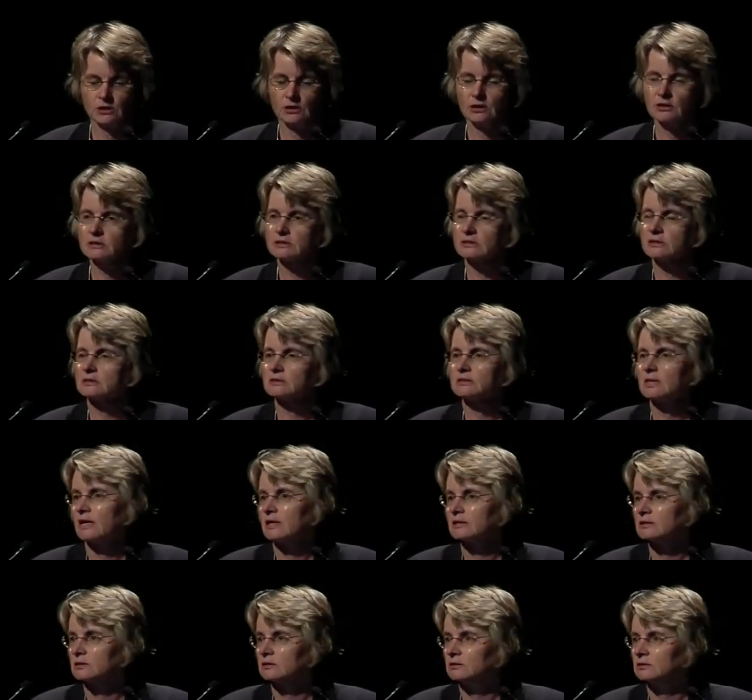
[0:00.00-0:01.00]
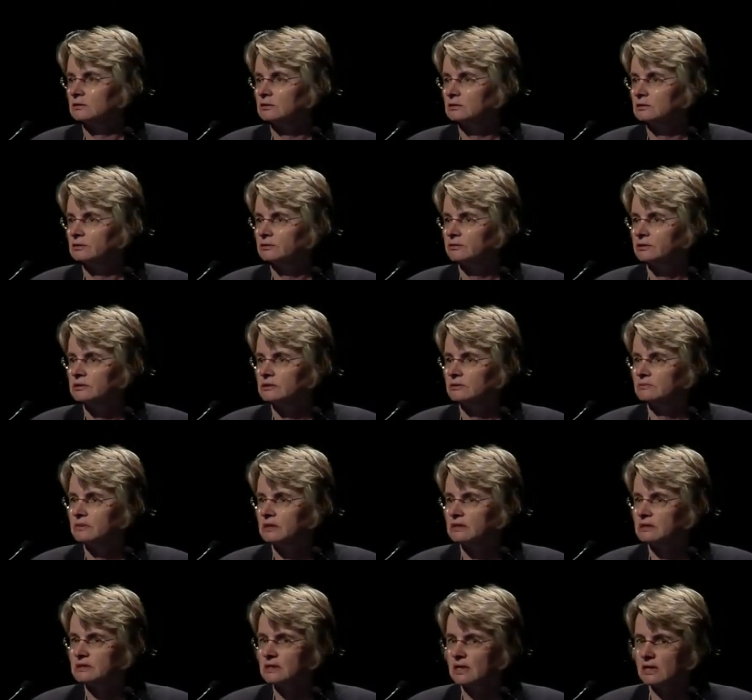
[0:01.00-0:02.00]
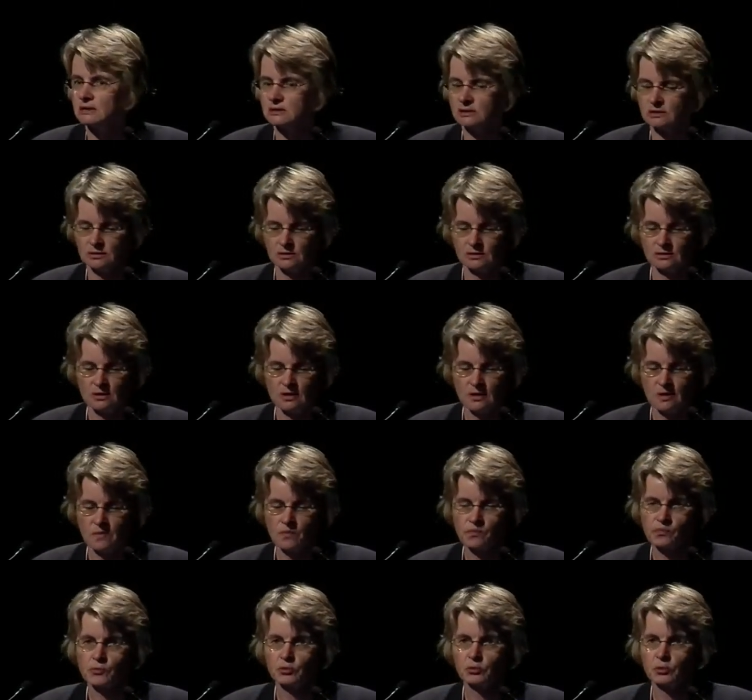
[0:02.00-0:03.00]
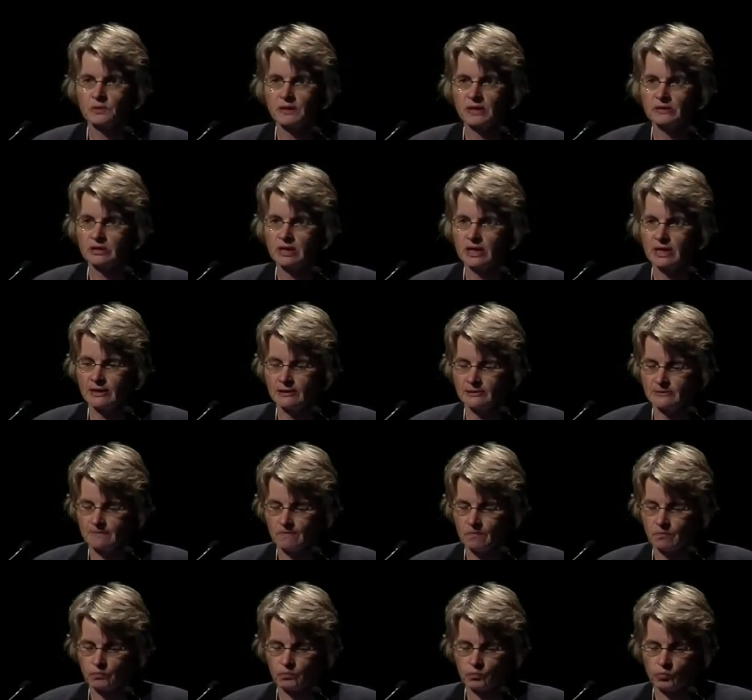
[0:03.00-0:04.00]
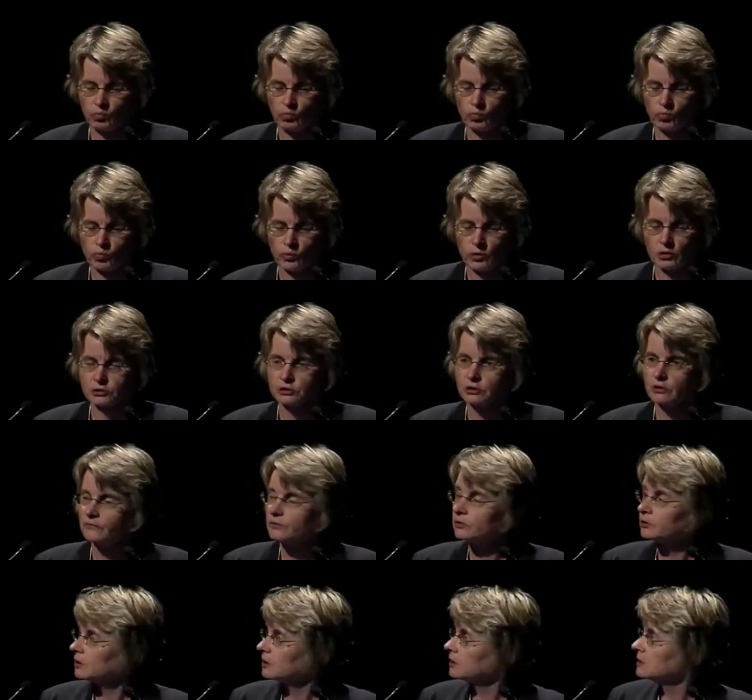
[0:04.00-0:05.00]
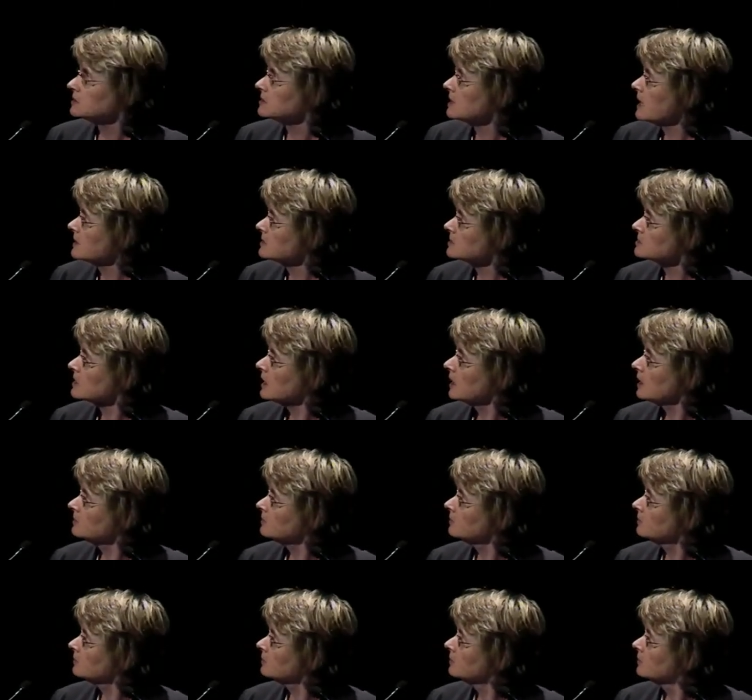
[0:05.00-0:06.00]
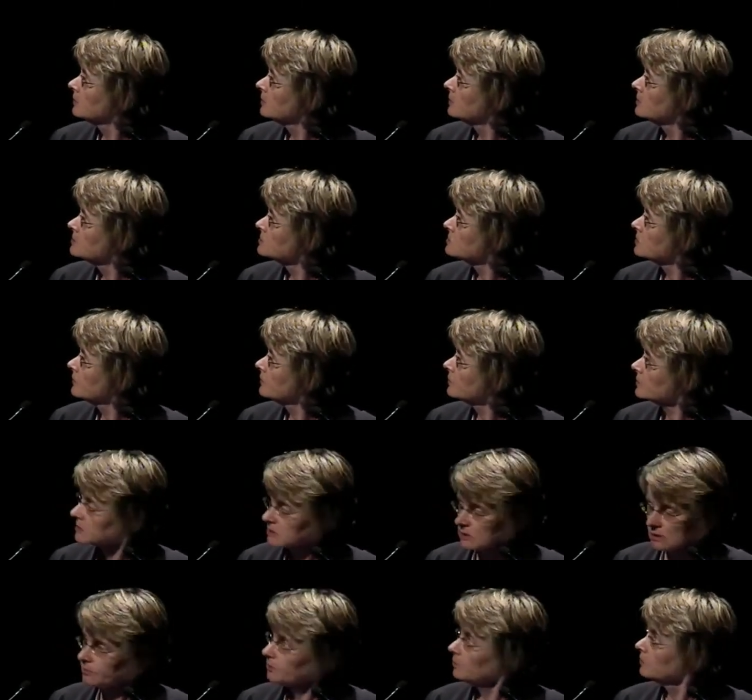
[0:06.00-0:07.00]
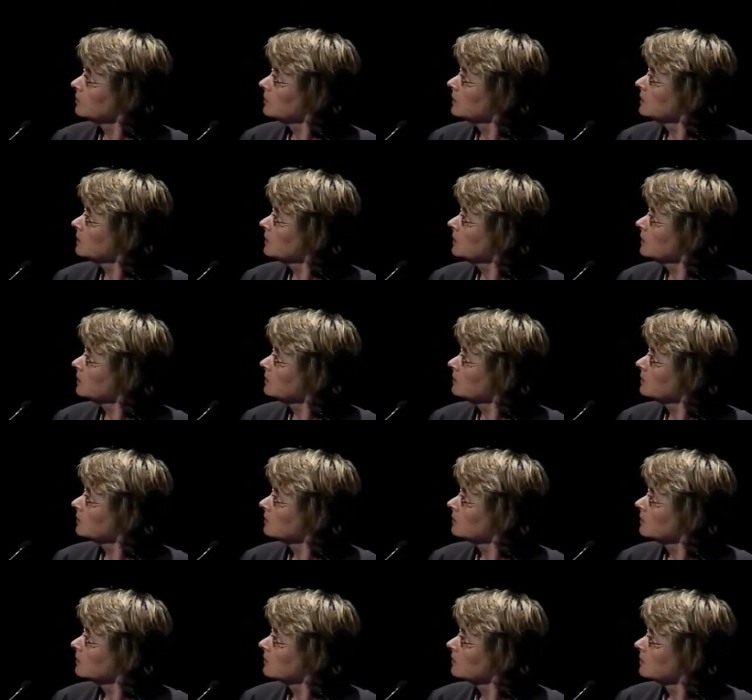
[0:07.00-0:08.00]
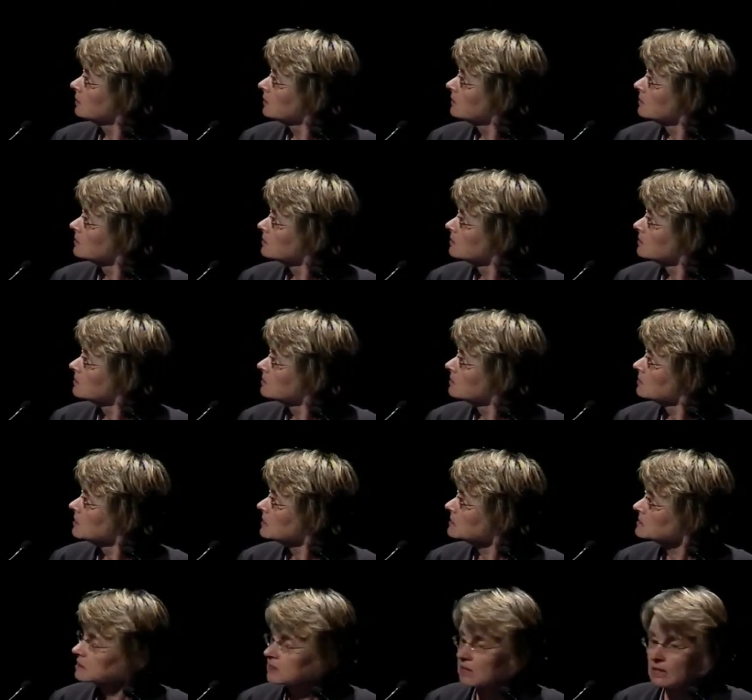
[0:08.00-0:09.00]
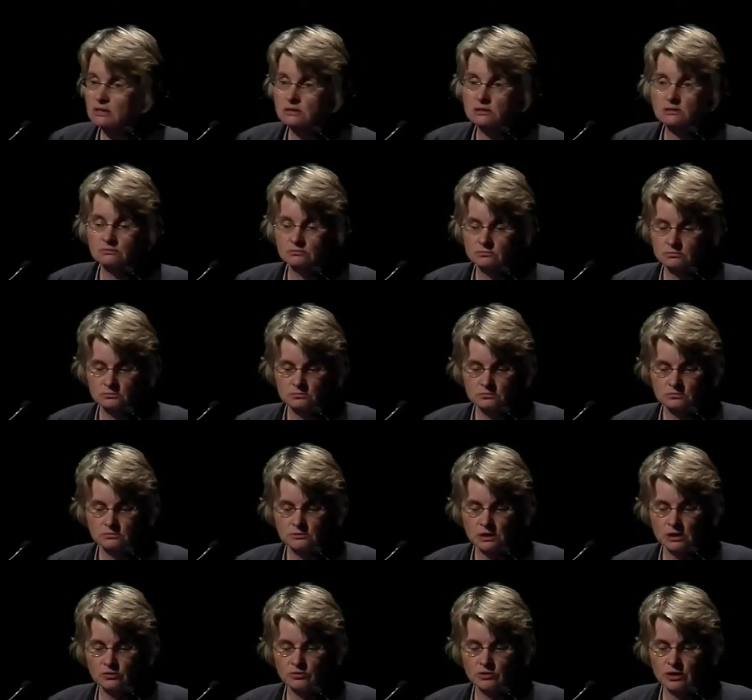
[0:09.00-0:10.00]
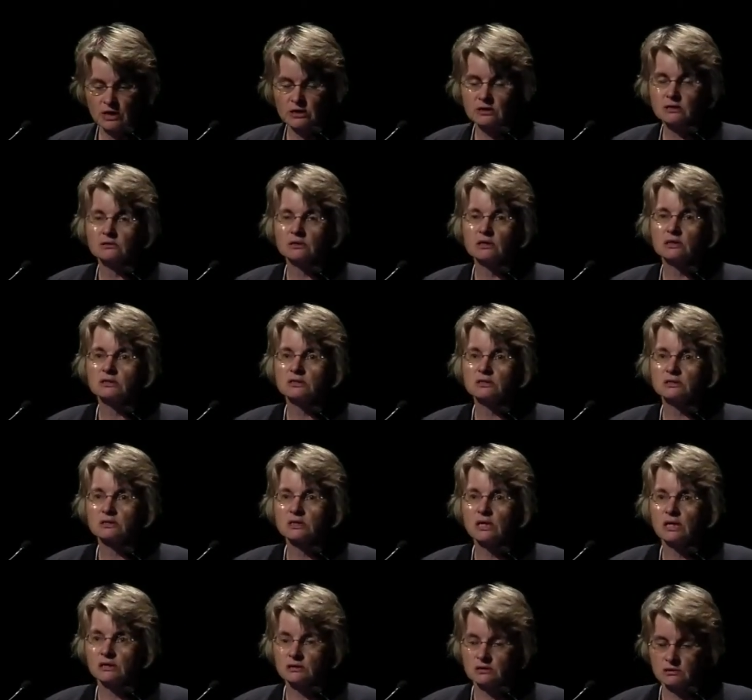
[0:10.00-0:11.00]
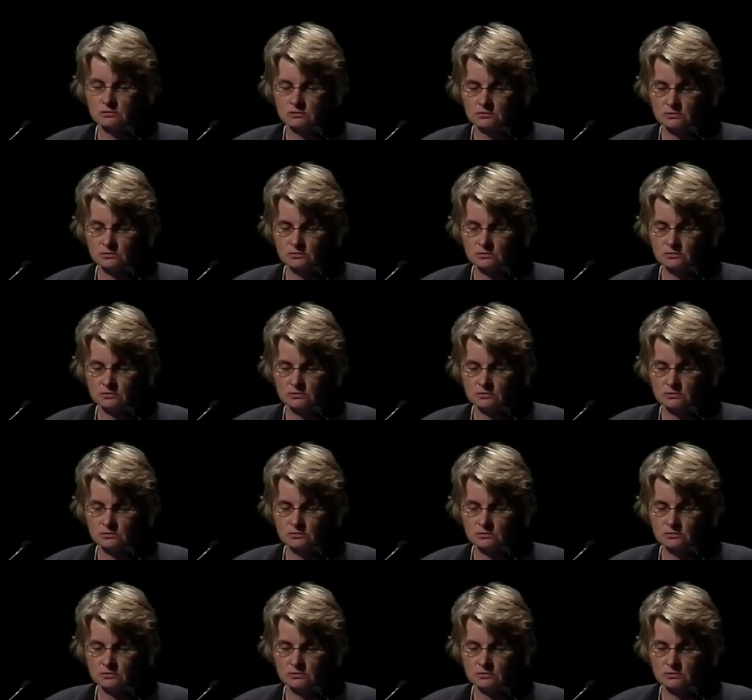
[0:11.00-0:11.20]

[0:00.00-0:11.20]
Is it data or is it metadata? All about the layer. So if you're looking at a data table, so for example, in here, here's a date, date created, it's just data.